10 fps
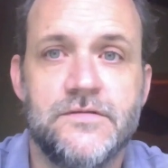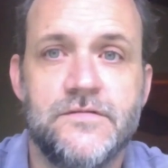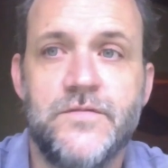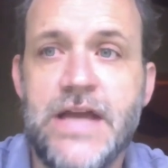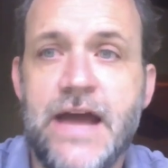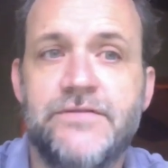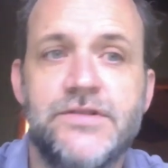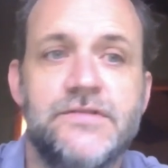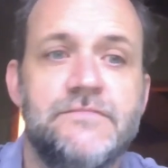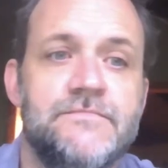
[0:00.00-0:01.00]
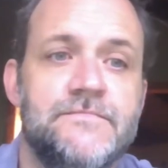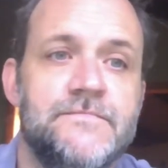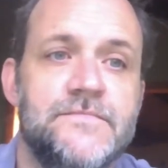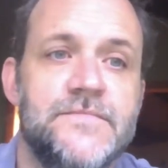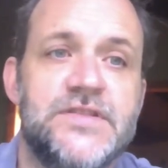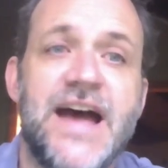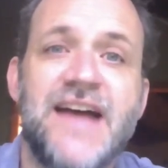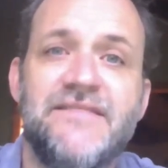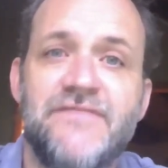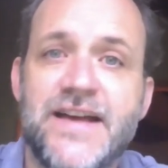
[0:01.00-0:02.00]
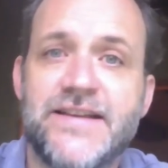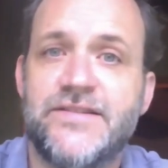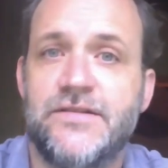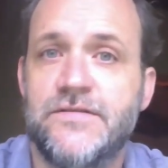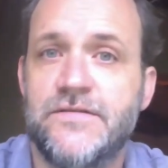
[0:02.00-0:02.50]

we have to divest